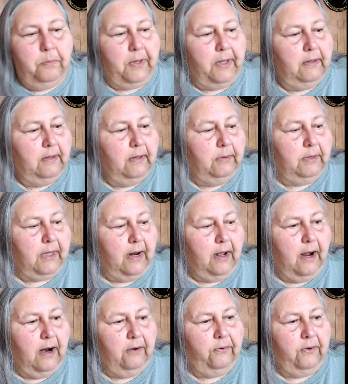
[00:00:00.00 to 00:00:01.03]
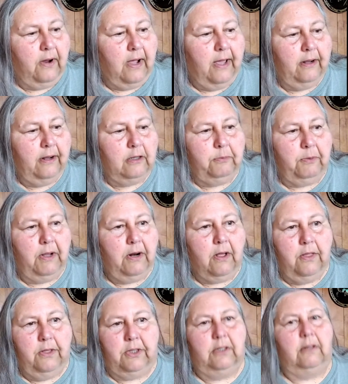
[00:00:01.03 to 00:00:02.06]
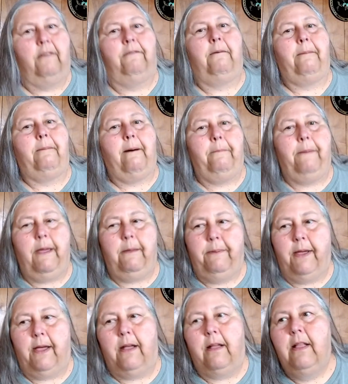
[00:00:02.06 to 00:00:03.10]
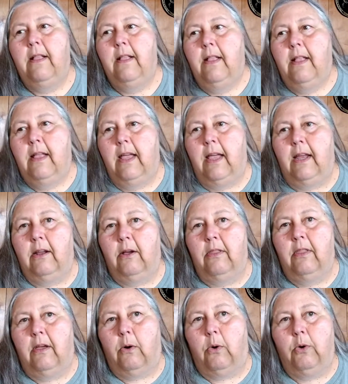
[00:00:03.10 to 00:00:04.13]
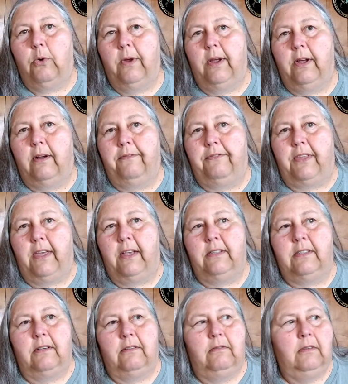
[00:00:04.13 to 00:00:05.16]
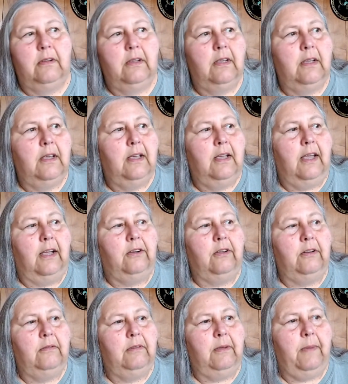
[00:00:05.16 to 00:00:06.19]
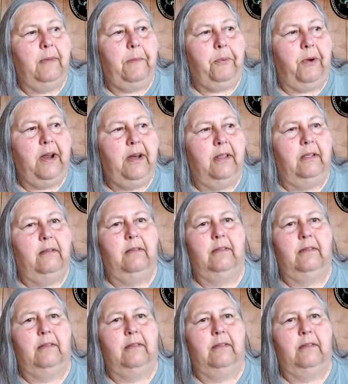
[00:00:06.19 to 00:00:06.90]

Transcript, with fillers: But it was kind of hard to figure out how to explain all this stuff about PayPal and the ordering of things, and I couldn't get my brain to.